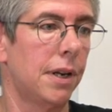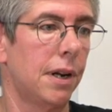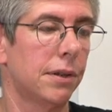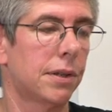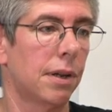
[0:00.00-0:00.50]
You
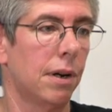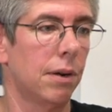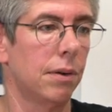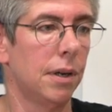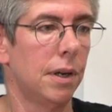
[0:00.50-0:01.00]
know,
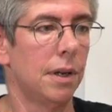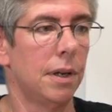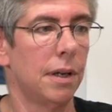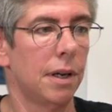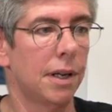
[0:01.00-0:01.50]
so
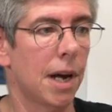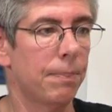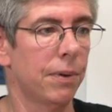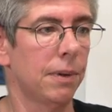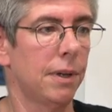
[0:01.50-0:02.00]
a
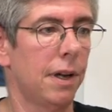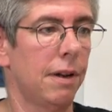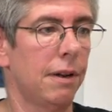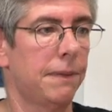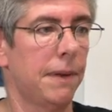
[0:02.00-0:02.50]
couple
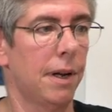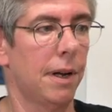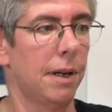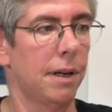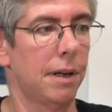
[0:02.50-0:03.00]
of
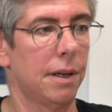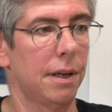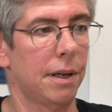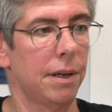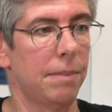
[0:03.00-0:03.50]

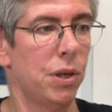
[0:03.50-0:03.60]
uh,